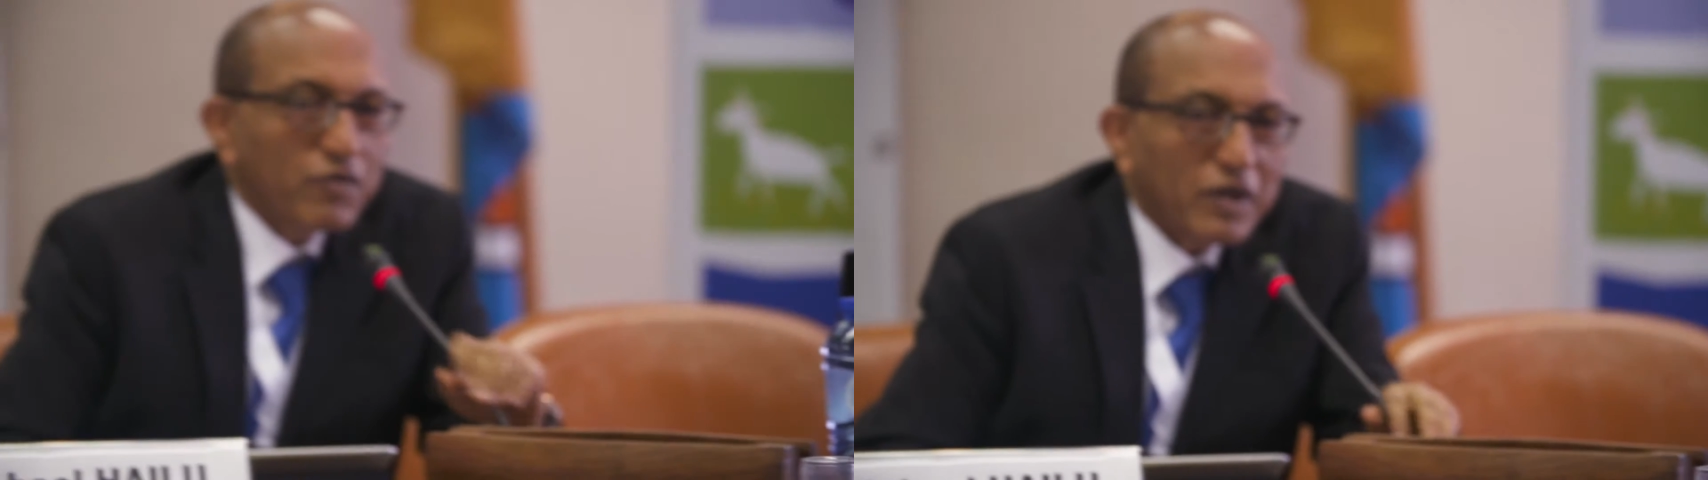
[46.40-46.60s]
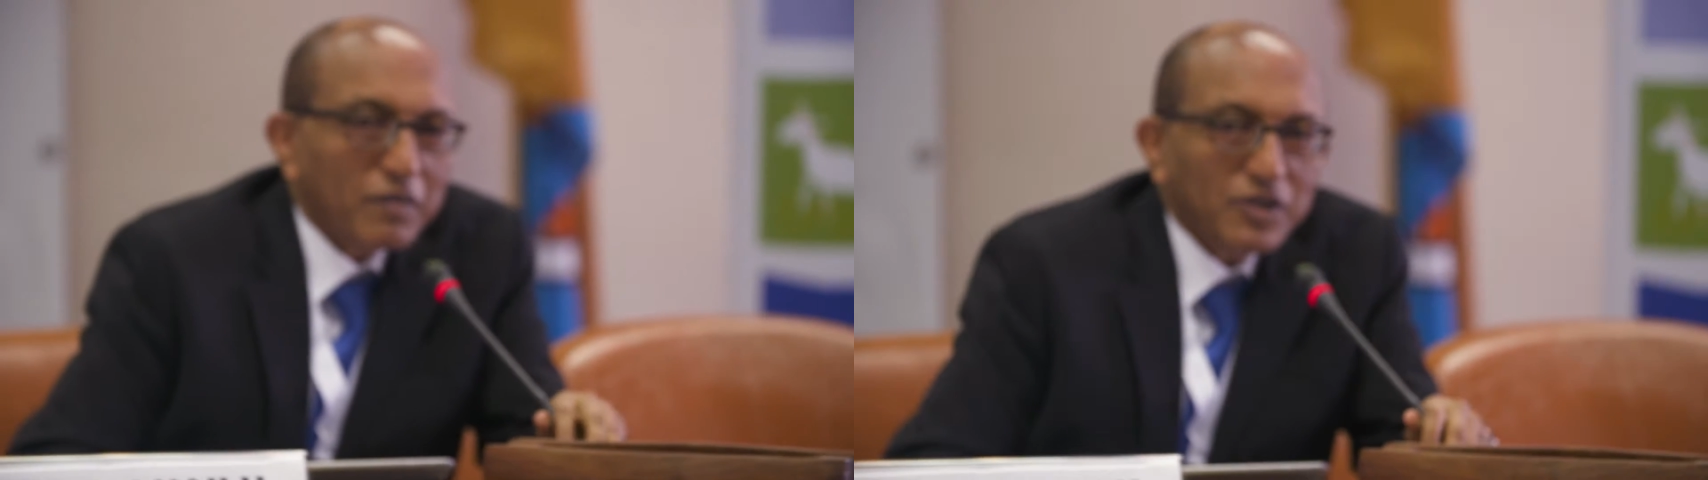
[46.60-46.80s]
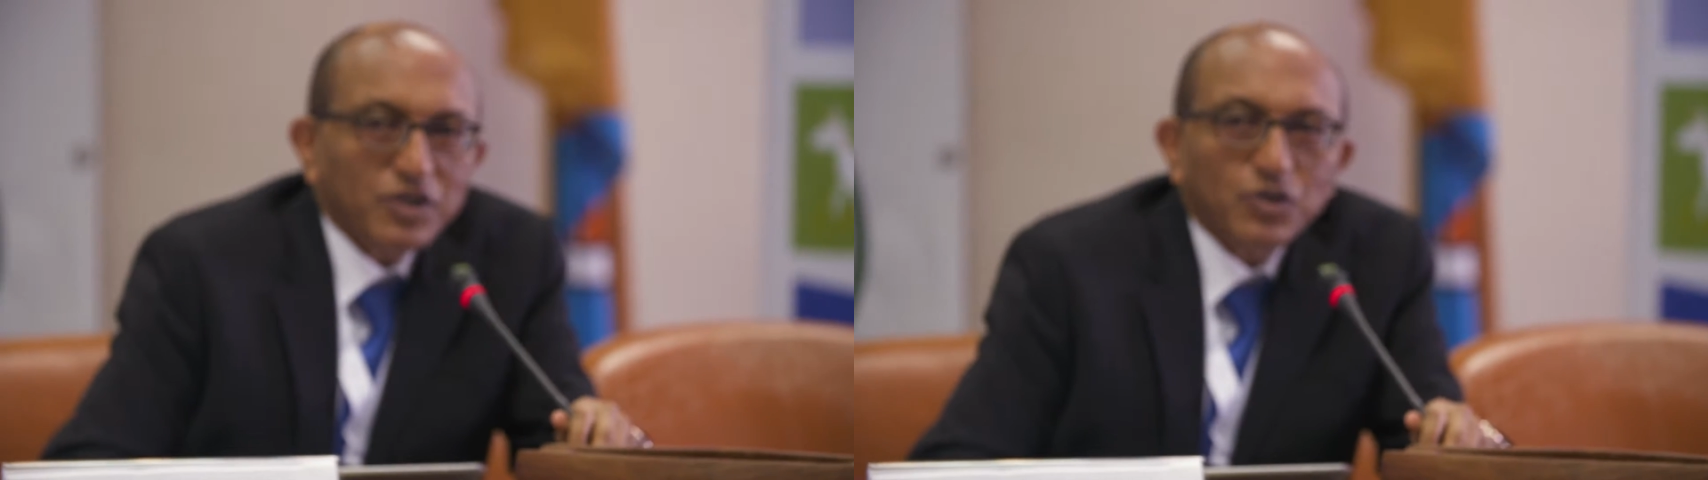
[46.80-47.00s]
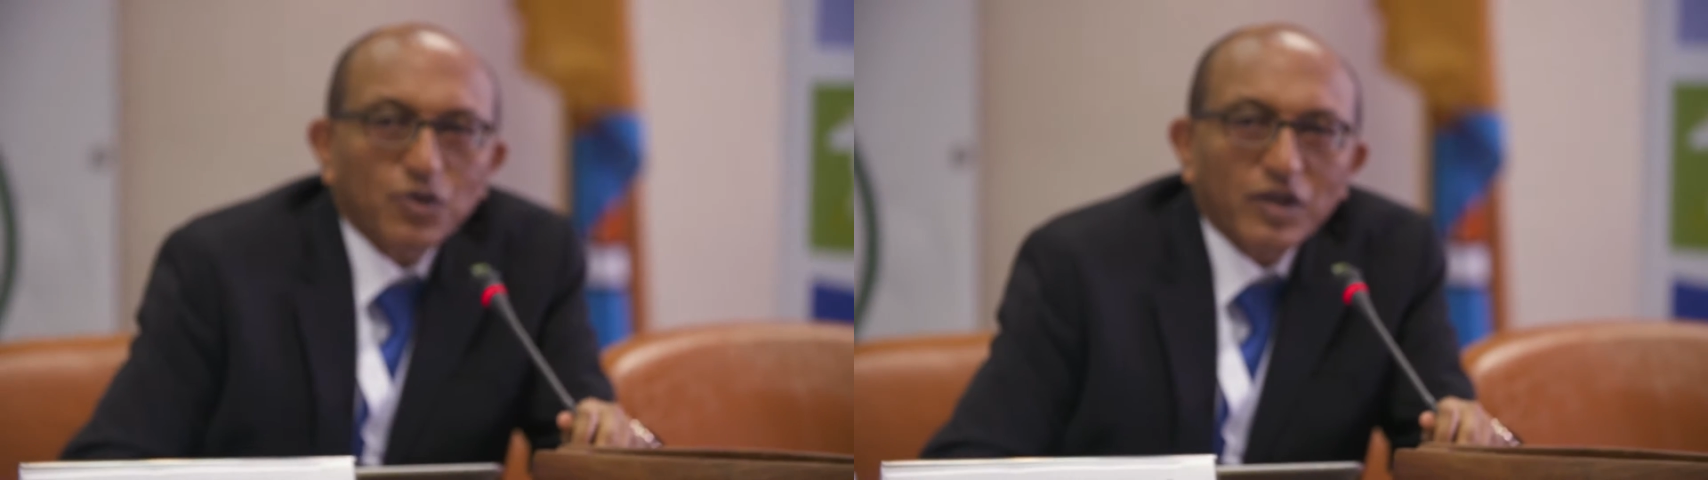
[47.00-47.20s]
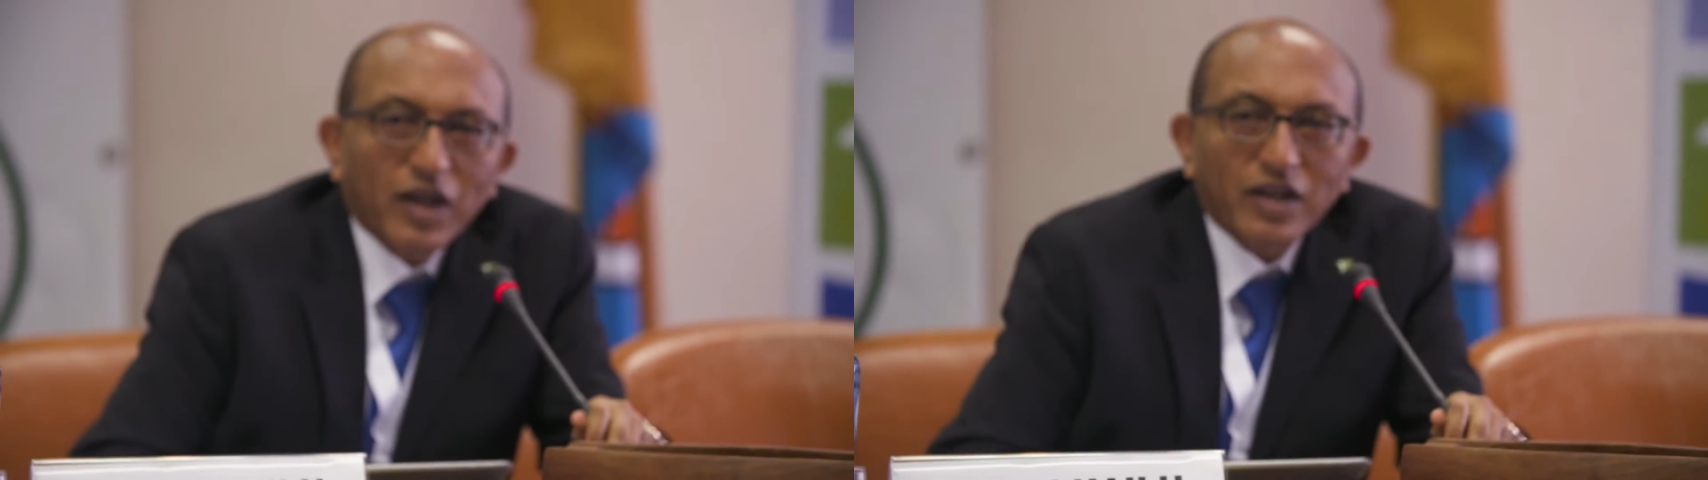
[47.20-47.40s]
very much,
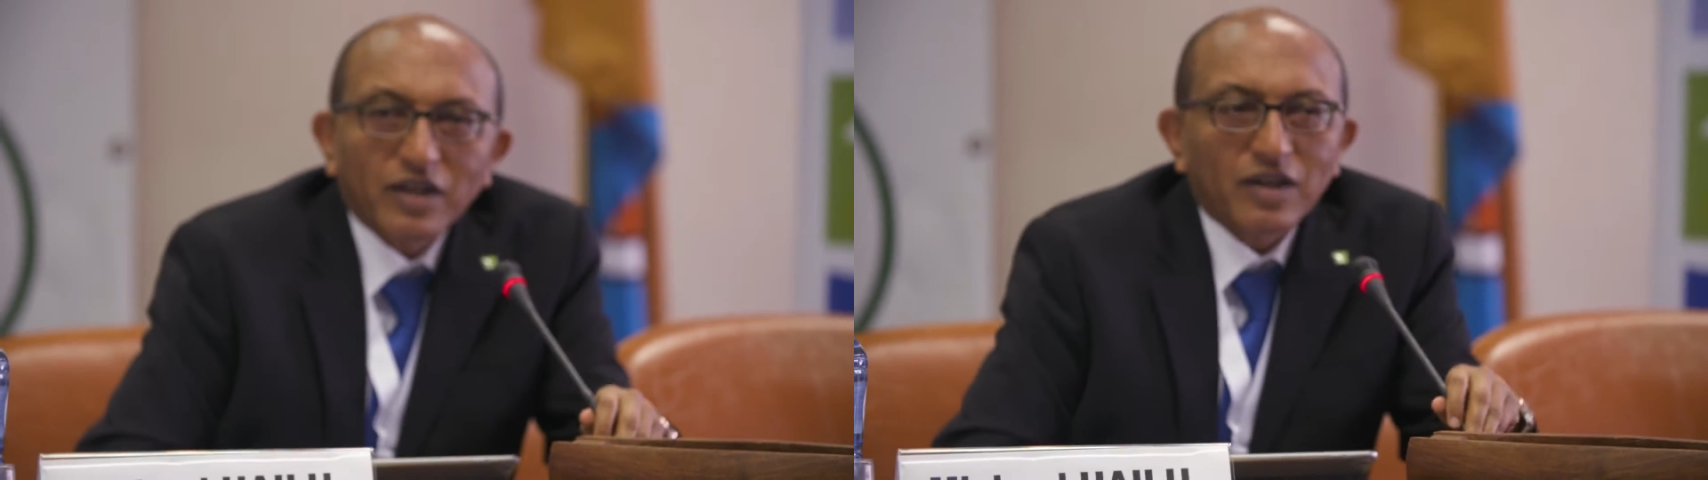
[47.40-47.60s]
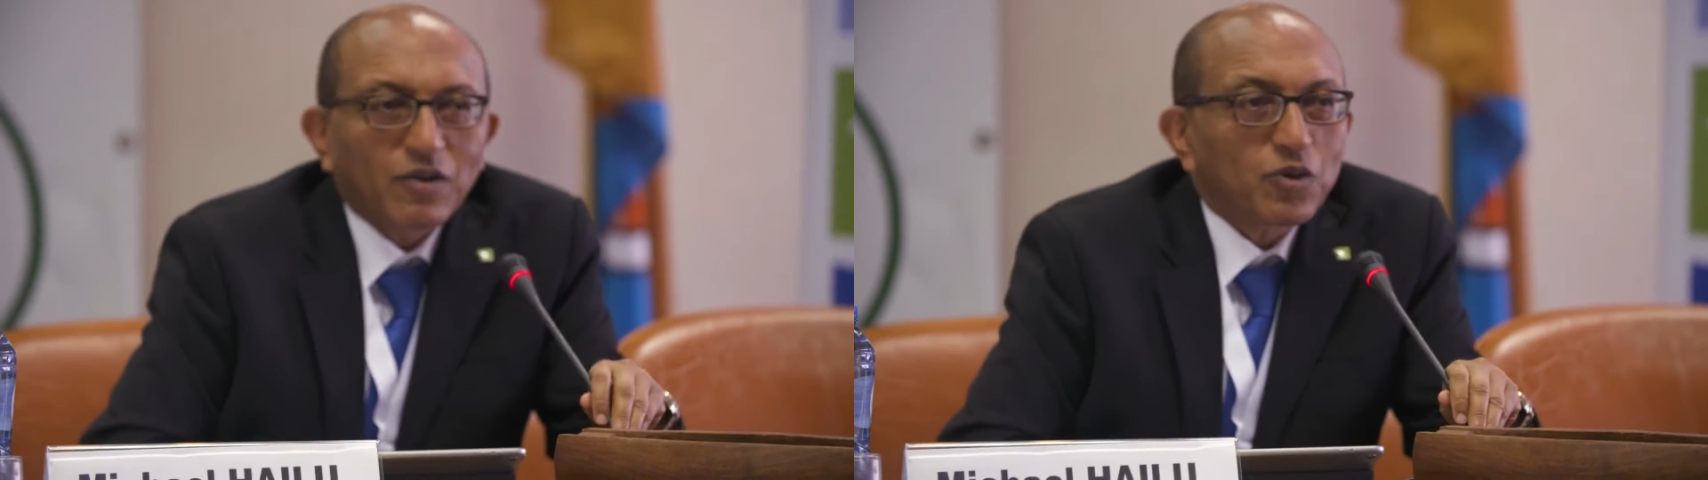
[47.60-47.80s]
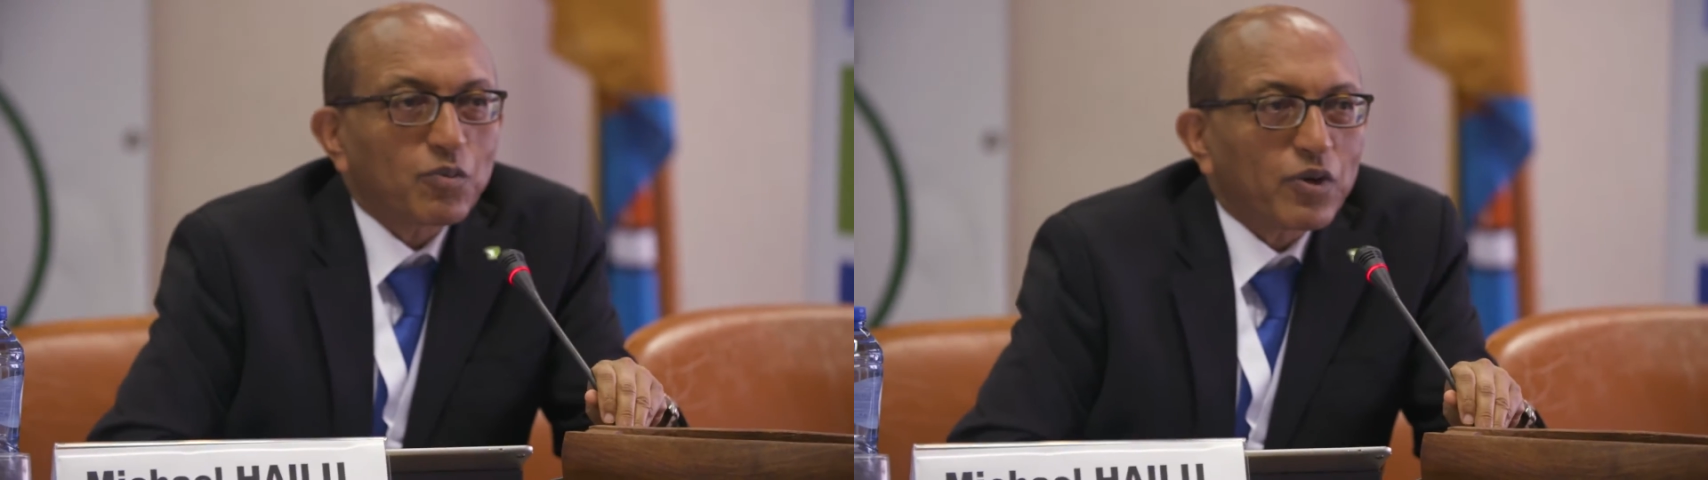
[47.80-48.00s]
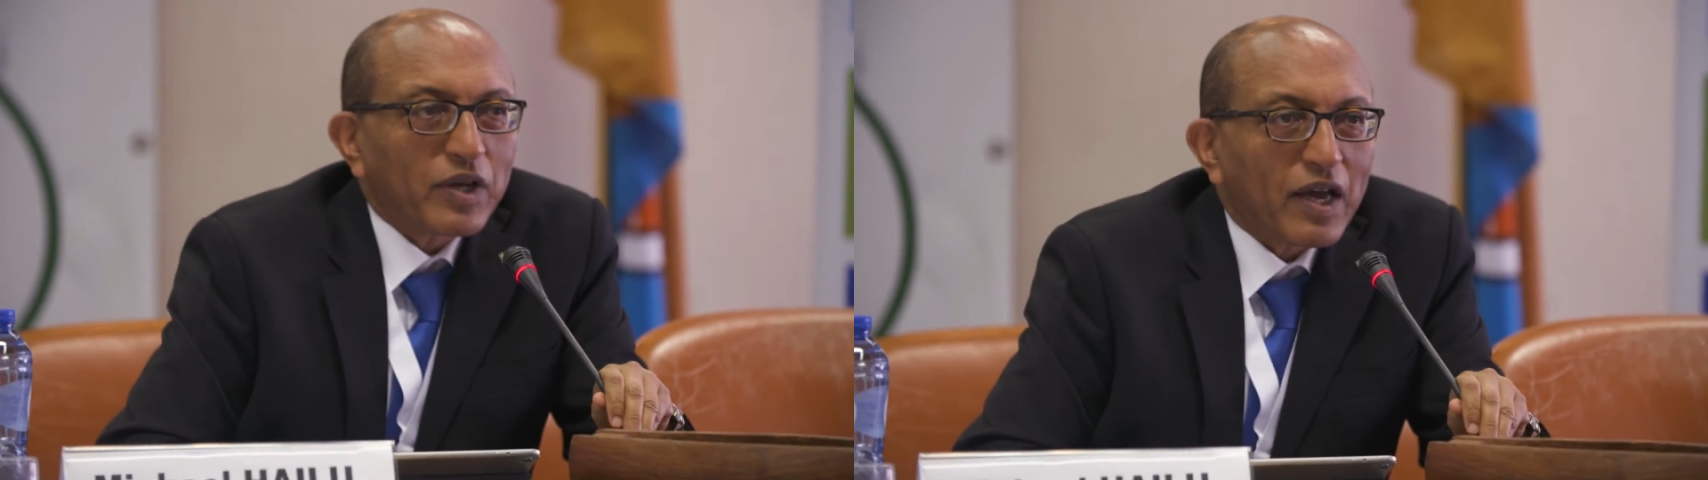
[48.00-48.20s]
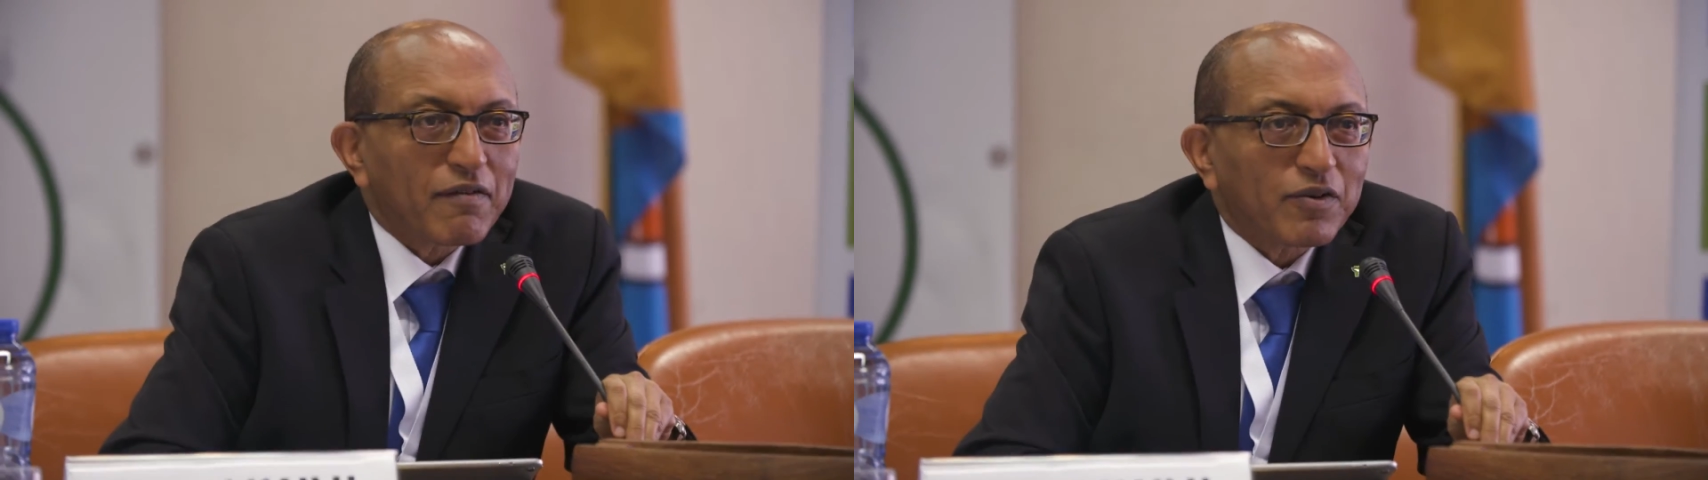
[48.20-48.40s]
Isolina, and good
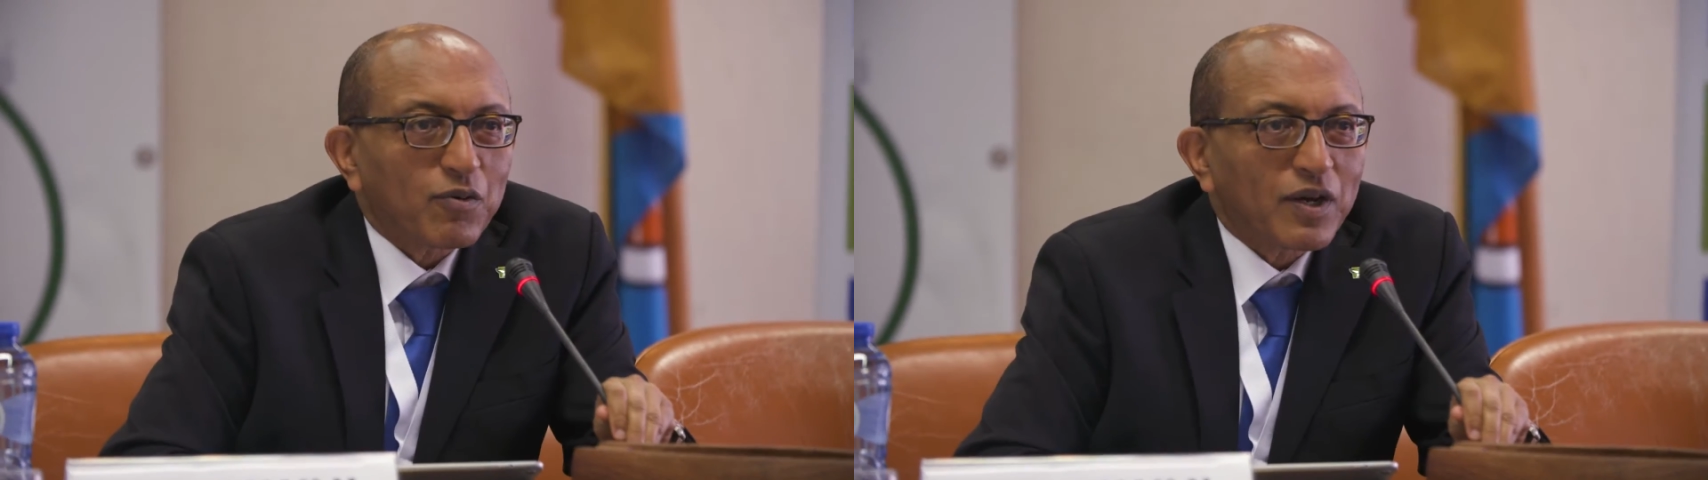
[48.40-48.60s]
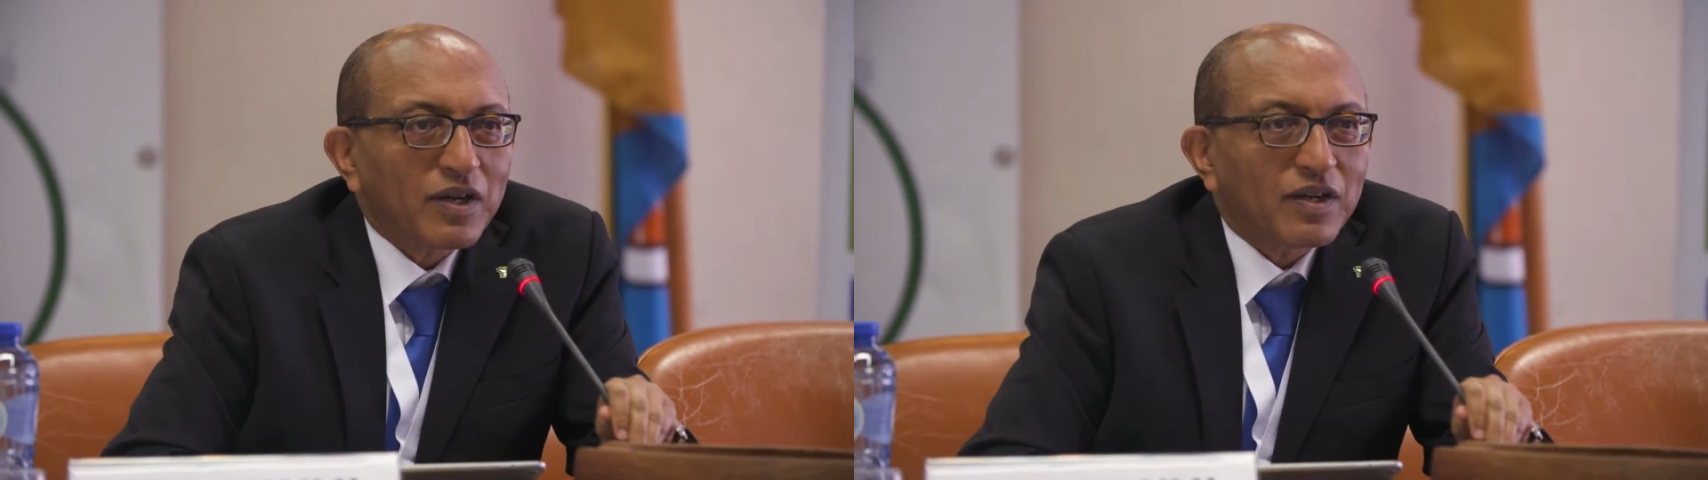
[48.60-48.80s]
morning, everyone.